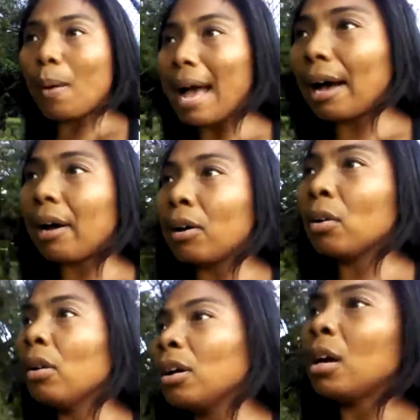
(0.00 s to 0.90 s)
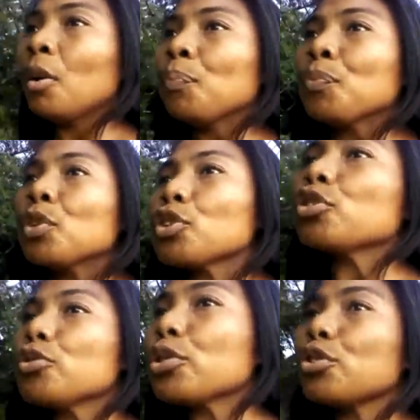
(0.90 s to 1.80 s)
while,
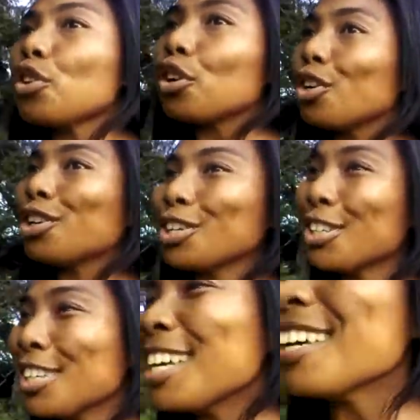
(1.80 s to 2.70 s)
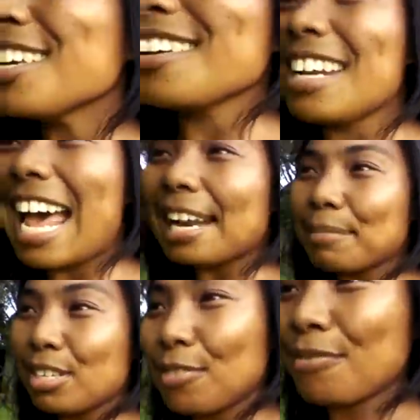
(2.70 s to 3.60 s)
your
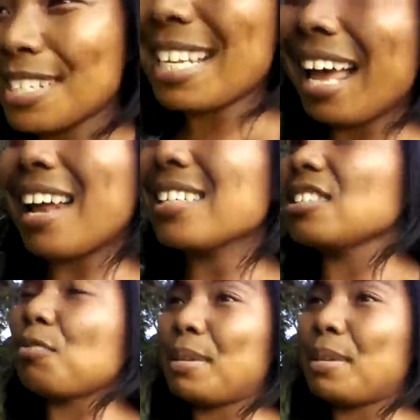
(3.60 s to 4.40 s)
anatomy, your physiology, your